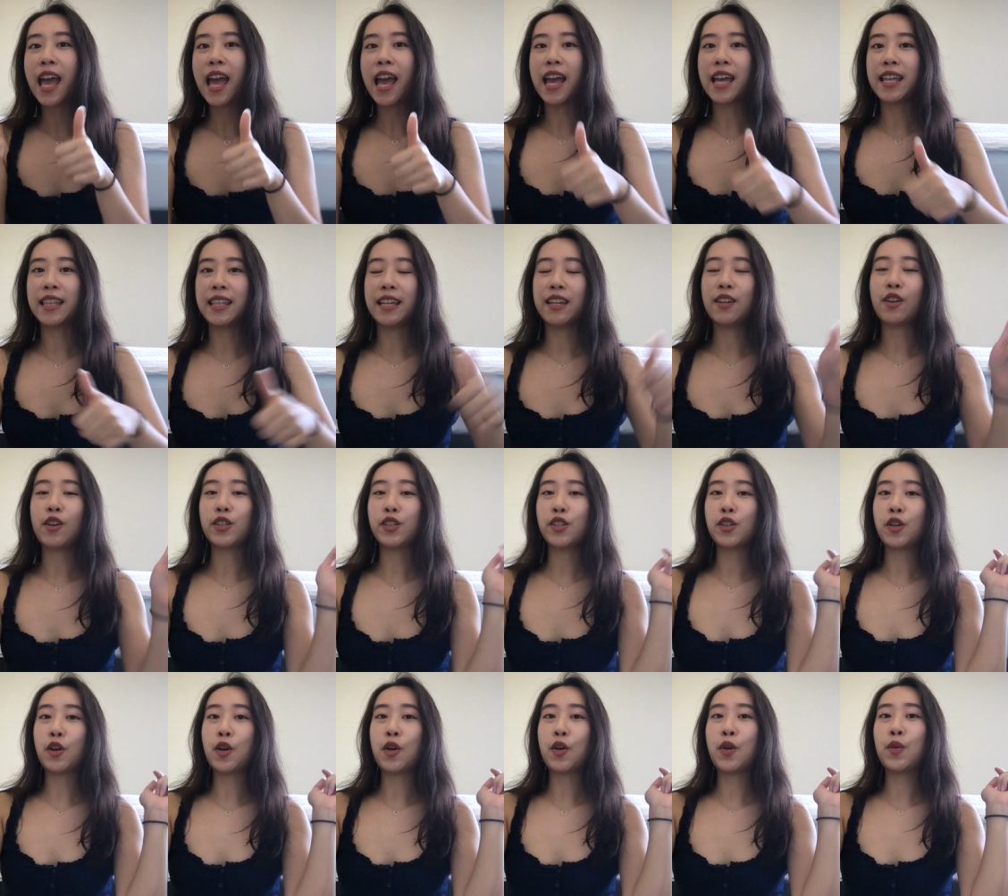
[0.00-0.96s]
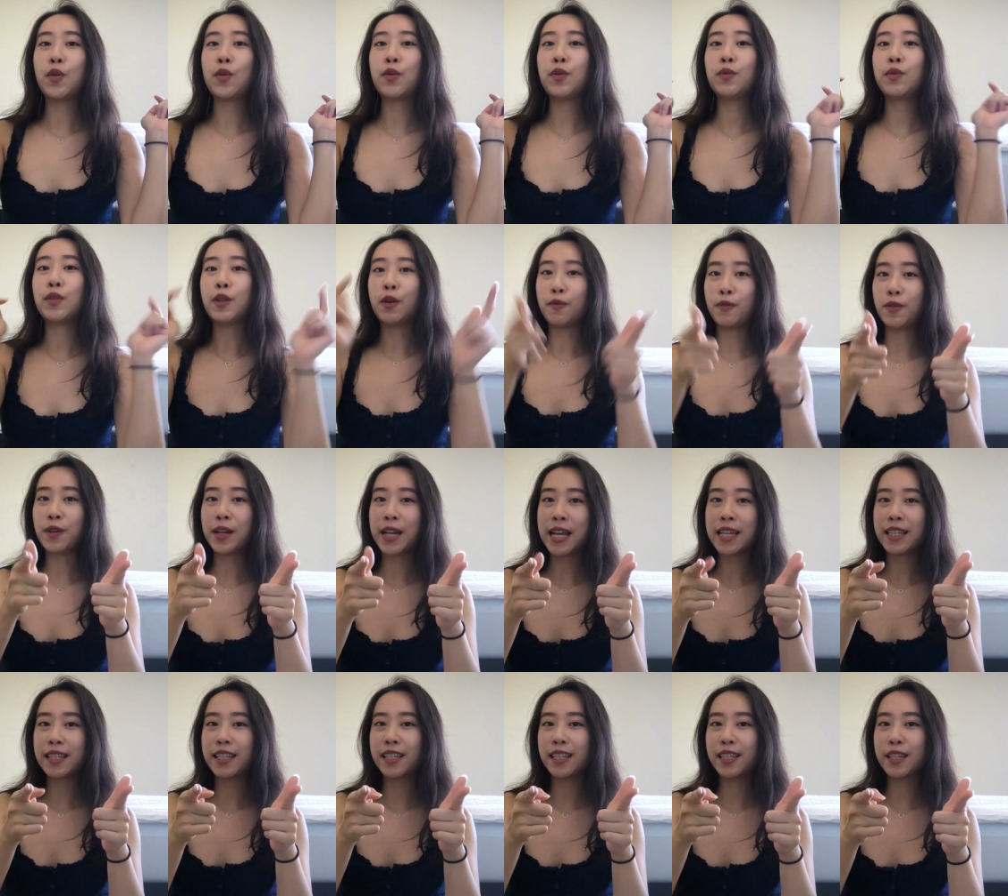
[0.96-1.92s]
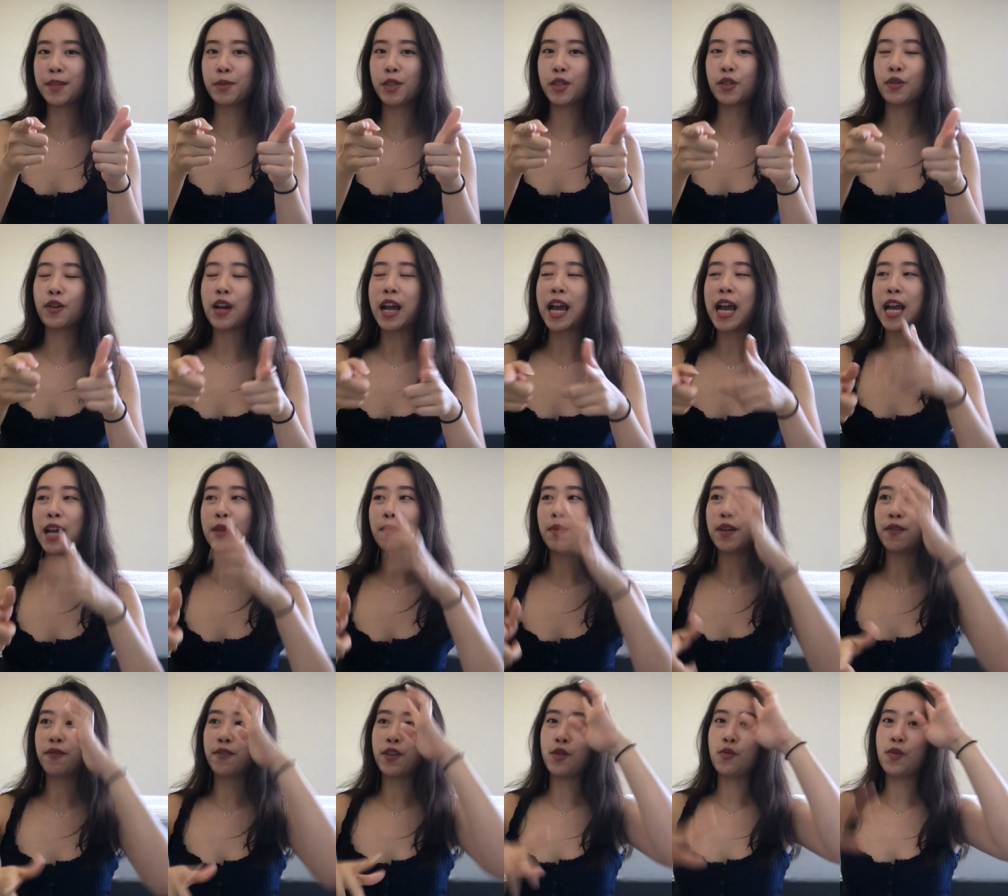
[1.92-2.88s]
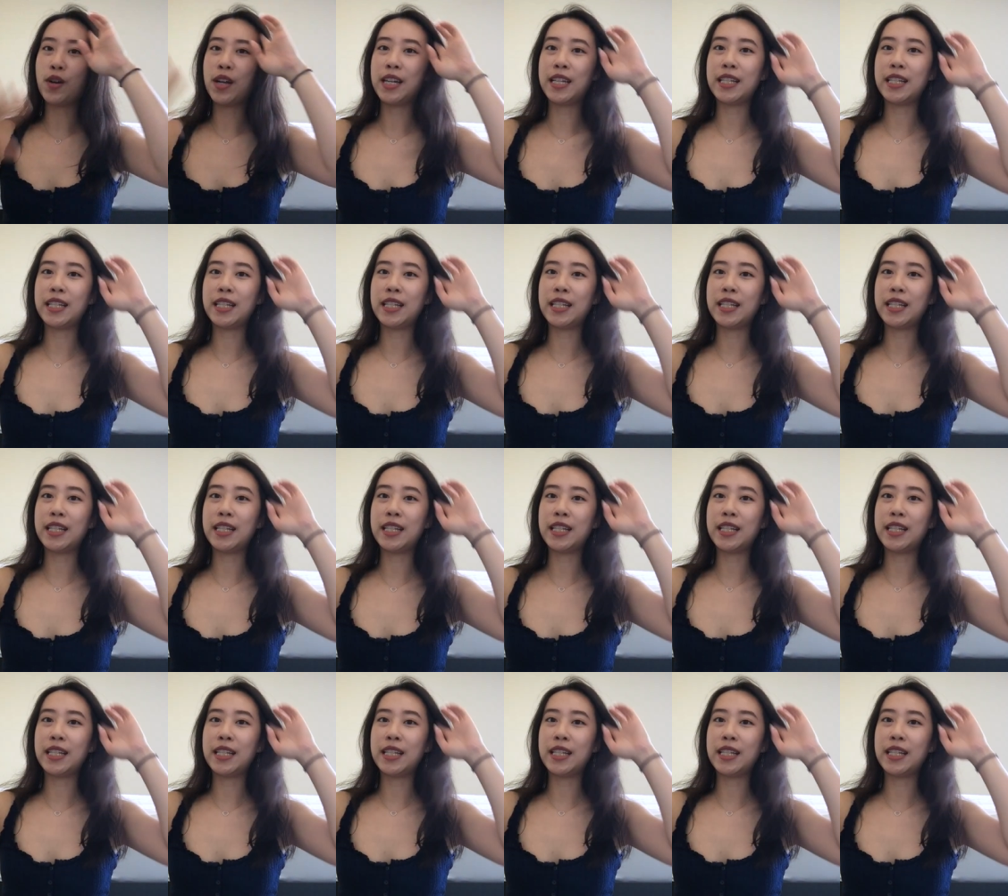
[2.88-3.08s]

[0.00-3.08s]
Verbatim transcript: and then also don't forget to subscribe if you want